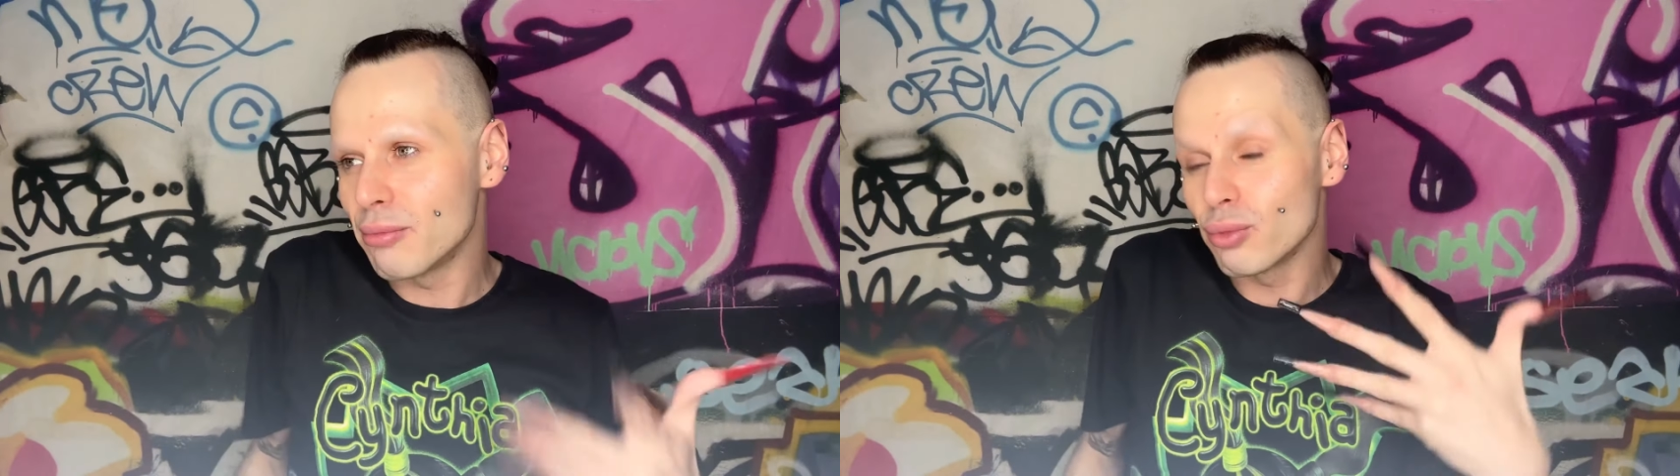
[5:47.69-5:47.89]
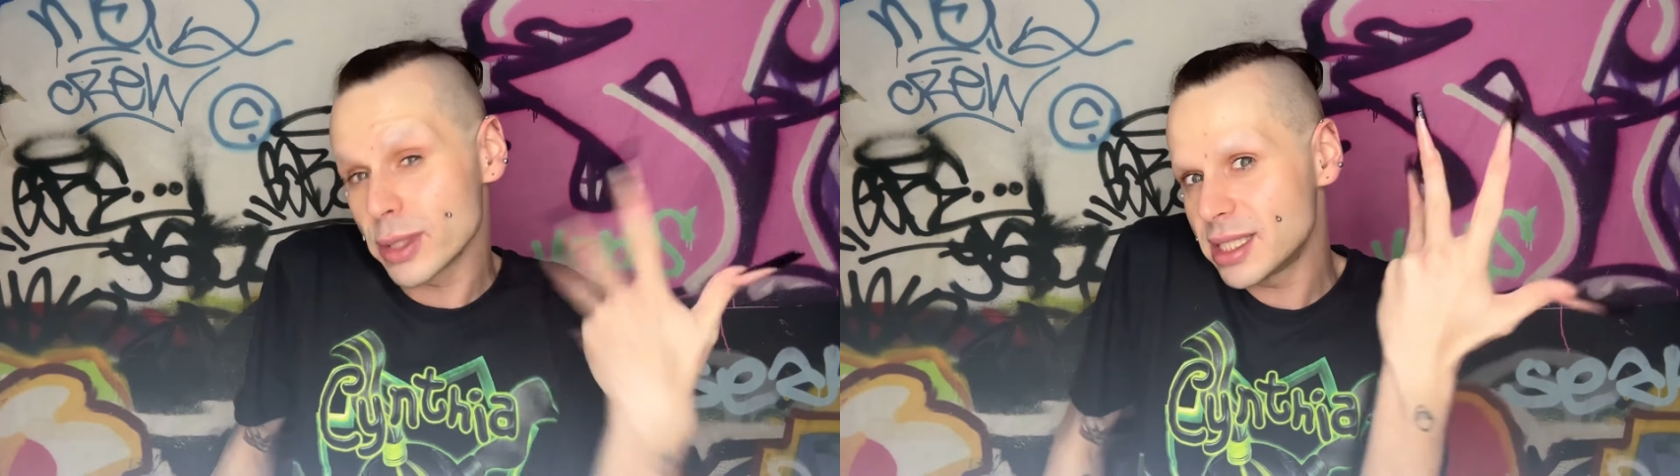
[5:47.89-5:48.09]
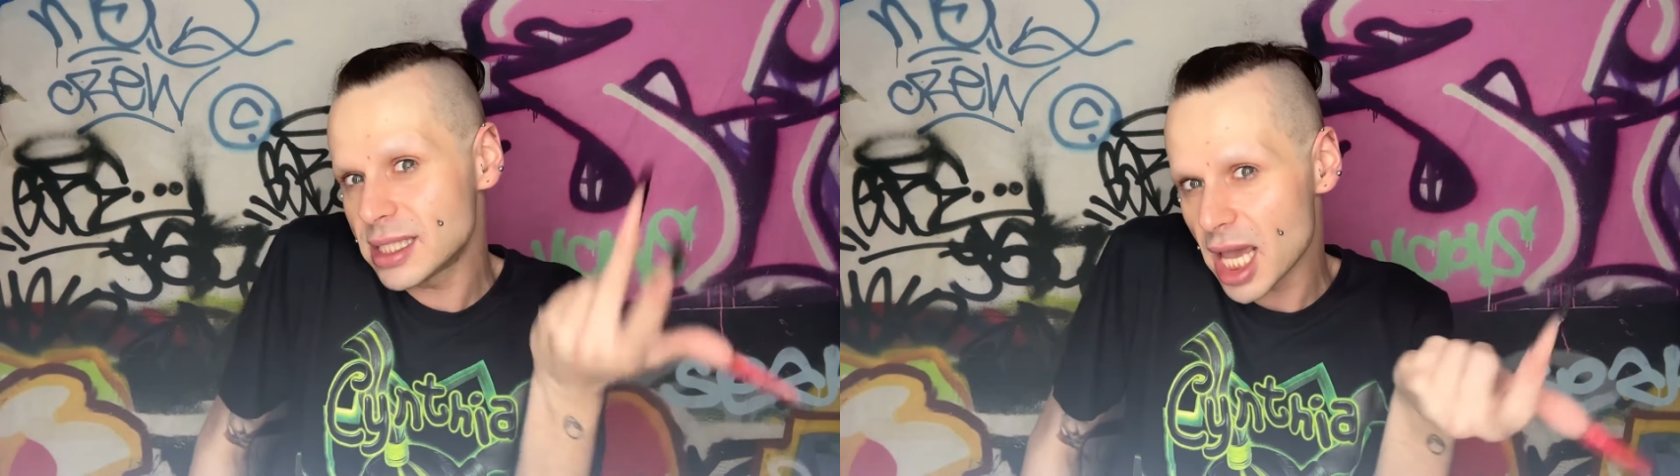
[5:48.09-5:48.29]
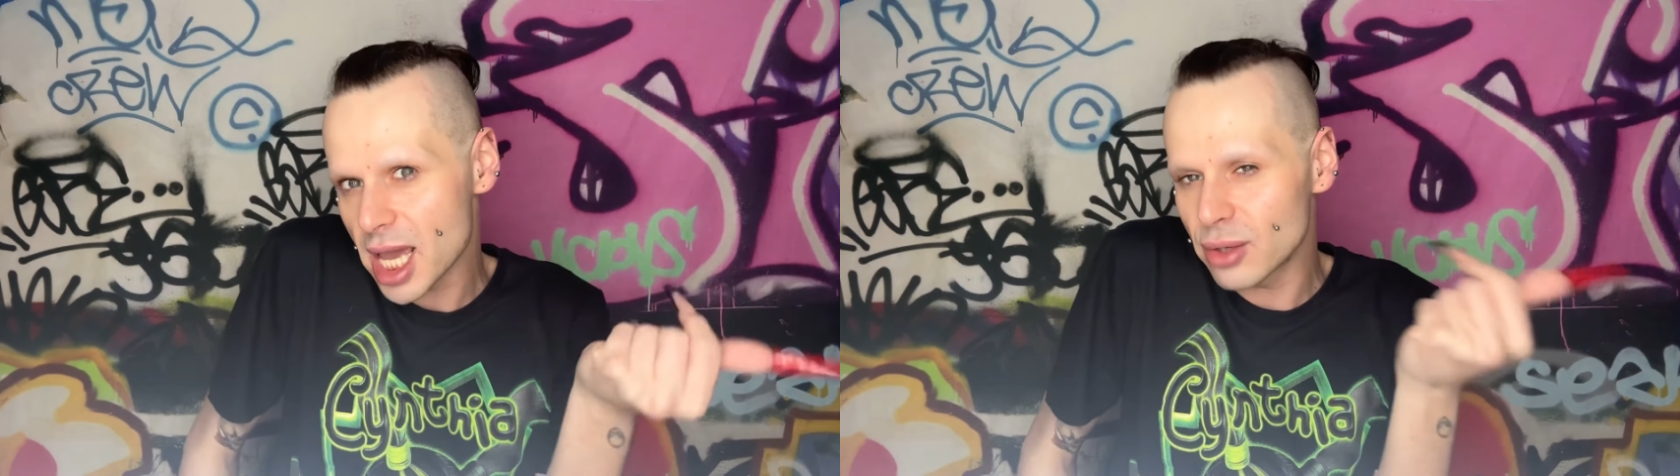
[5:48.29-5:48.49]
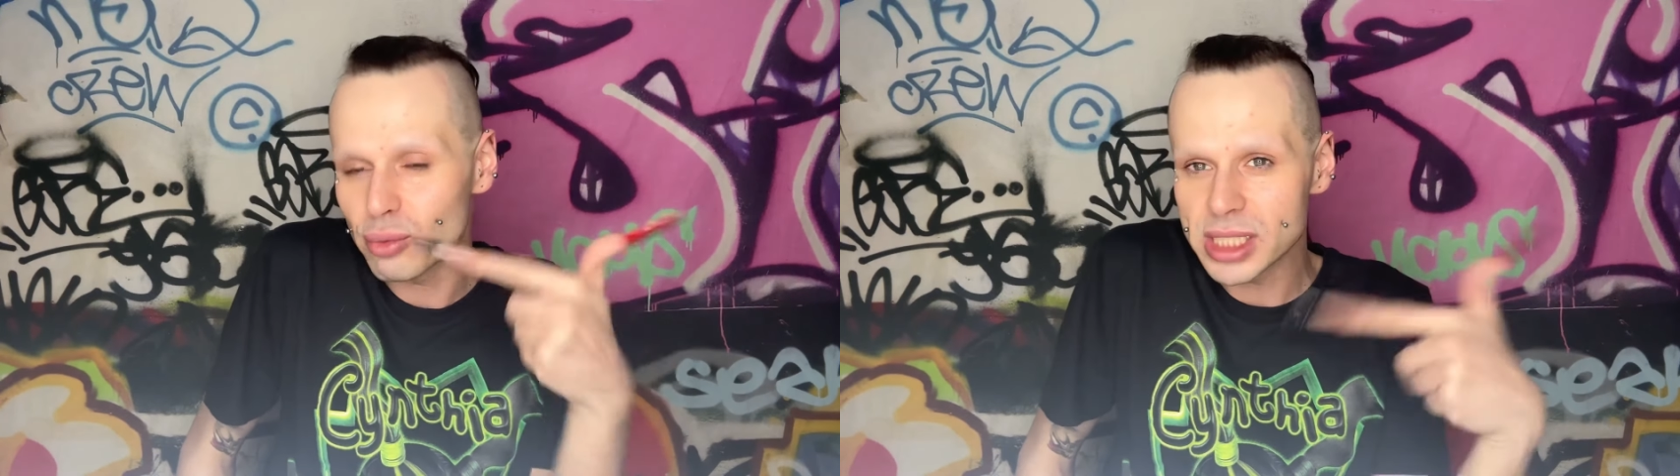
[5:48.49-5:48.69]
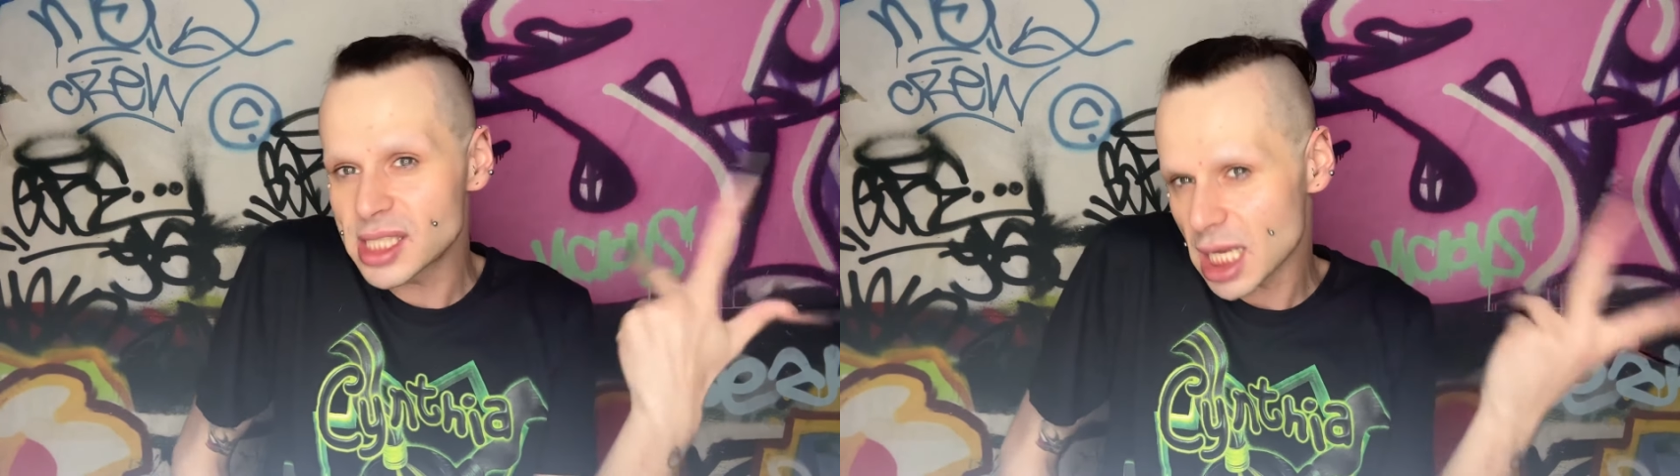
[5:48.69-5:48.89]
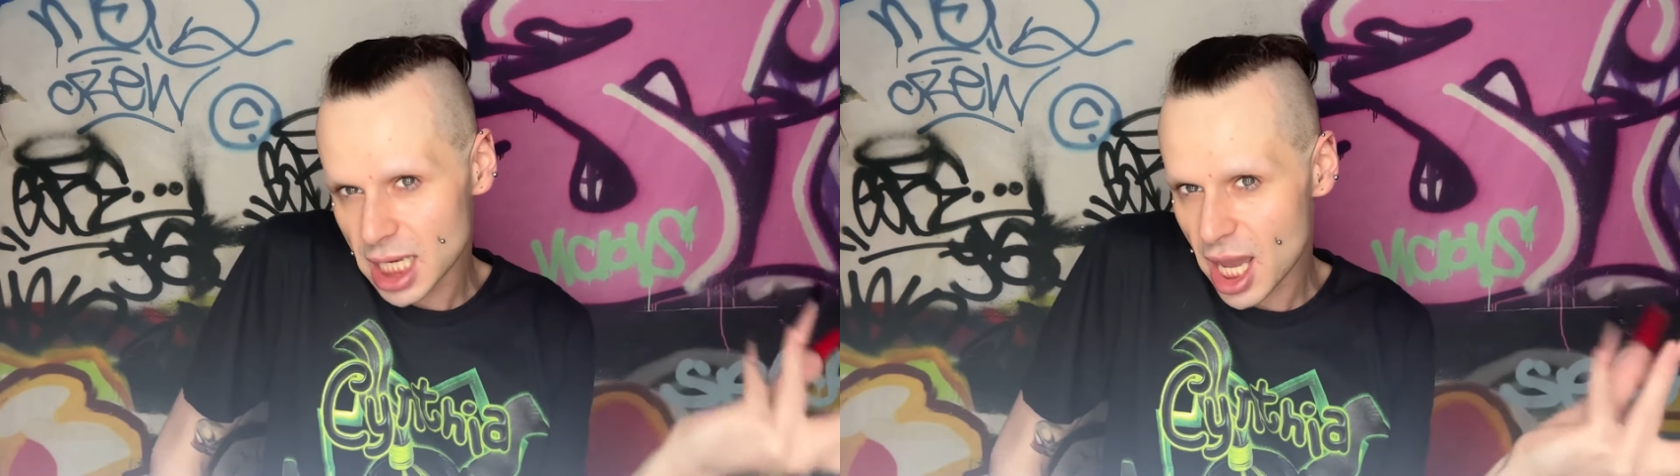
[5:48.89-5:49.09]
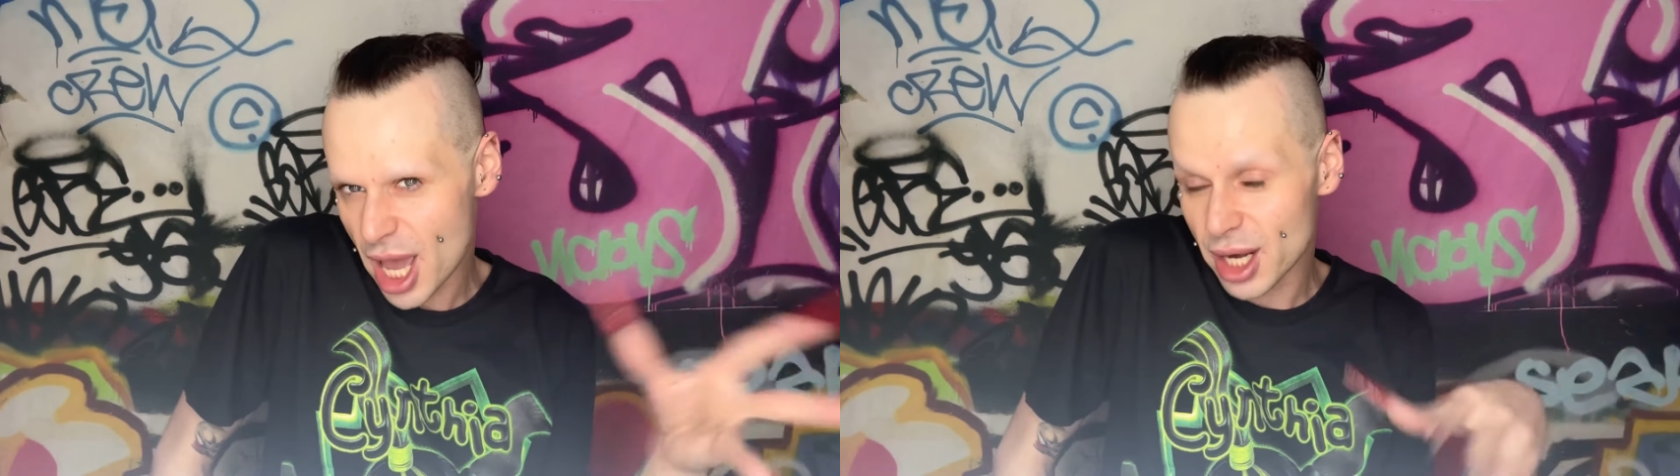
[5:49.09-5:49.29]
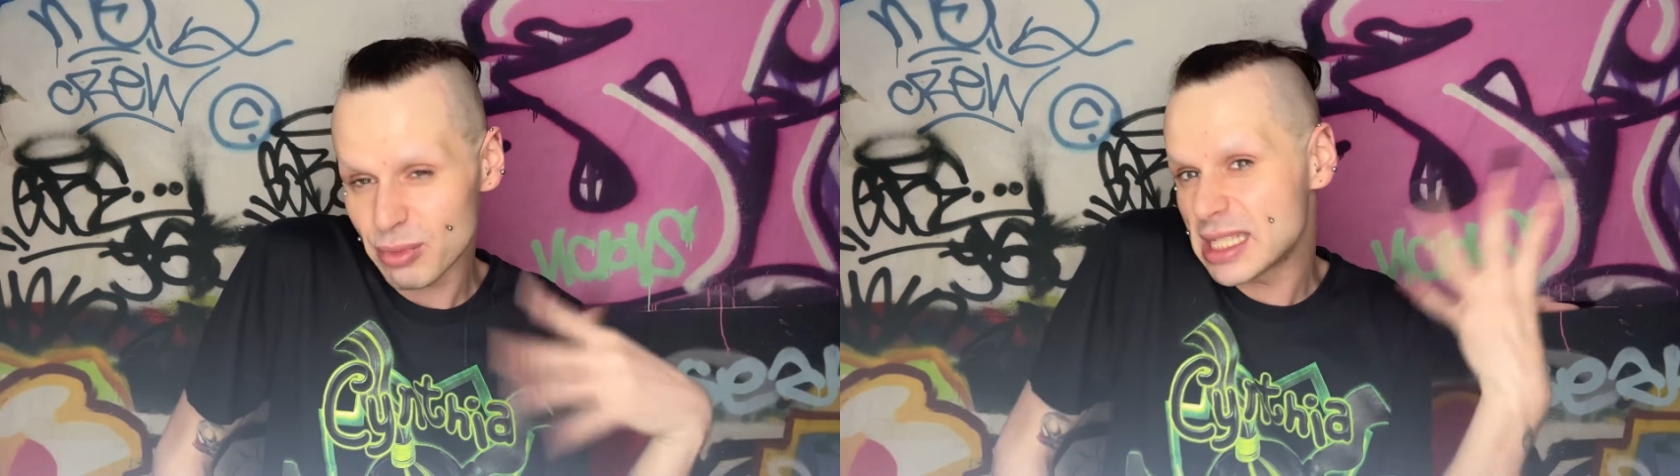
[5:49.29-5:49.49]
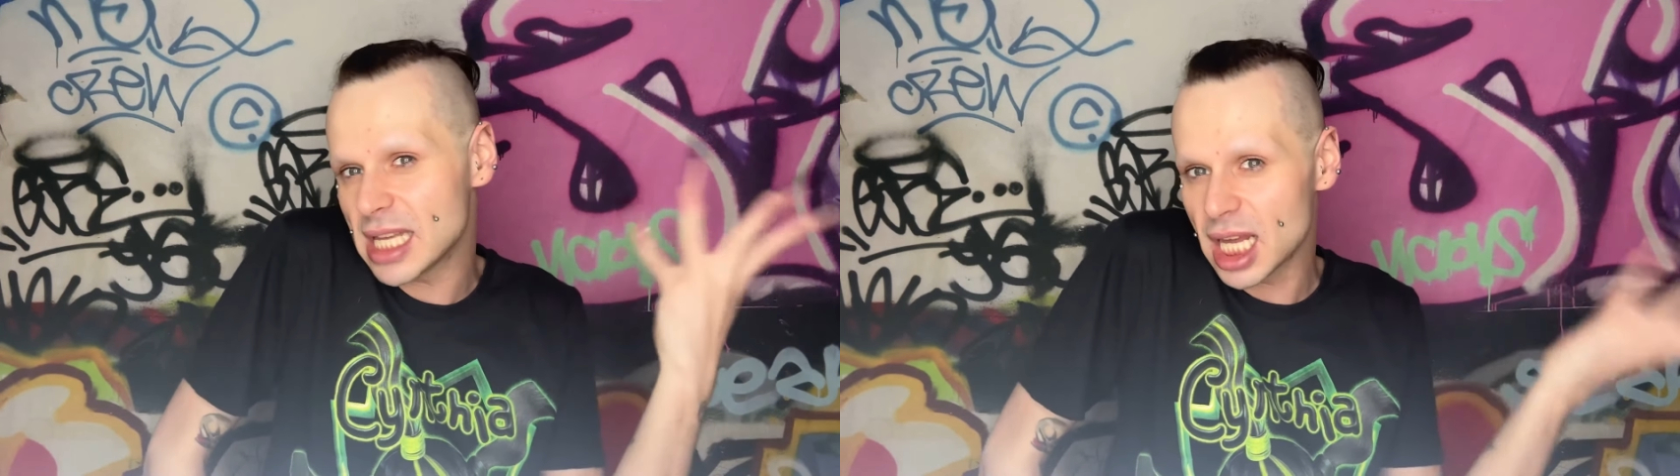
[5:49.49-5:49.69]
We sin again, and
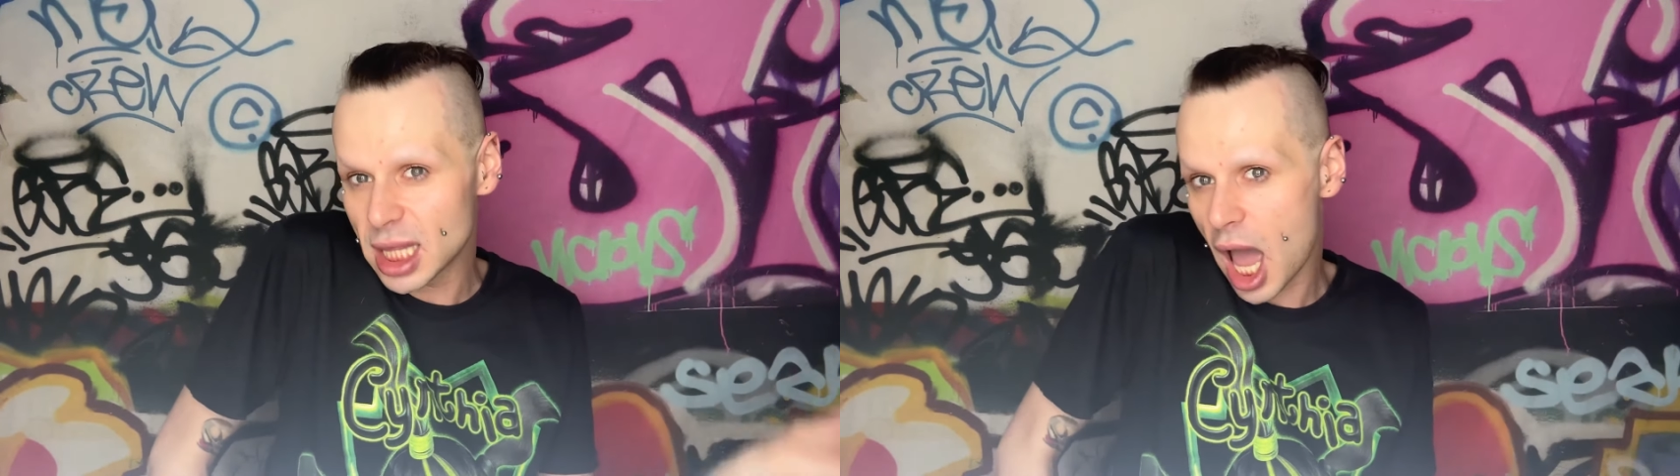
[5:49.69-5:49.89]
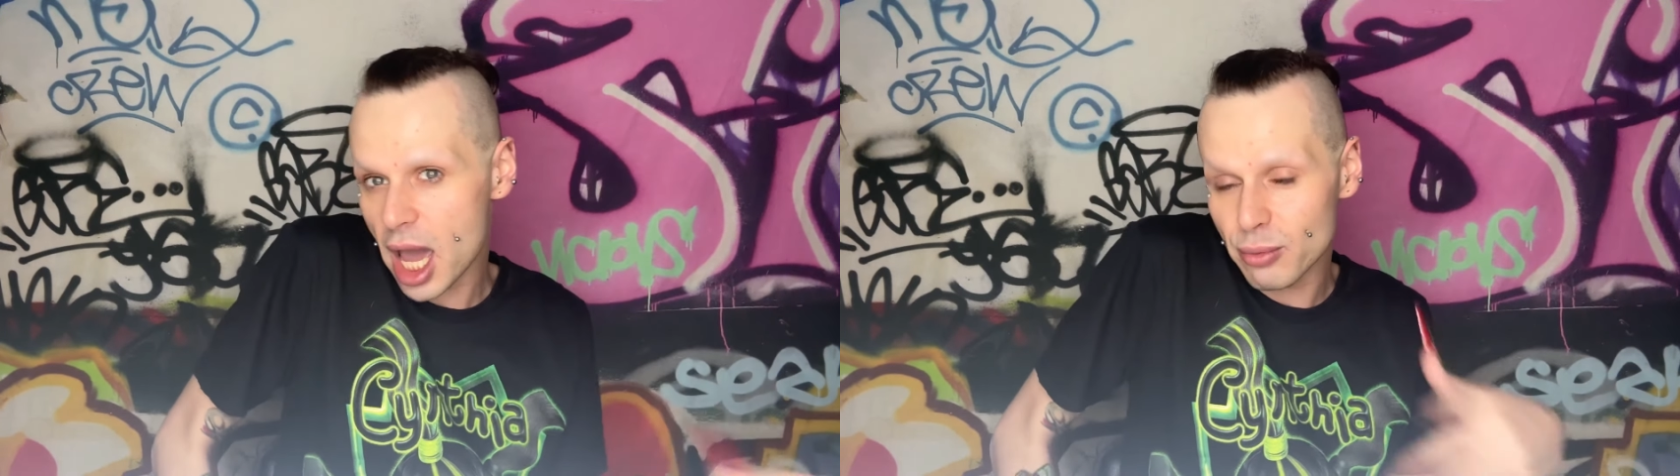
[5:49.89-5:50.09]
we sin a lot,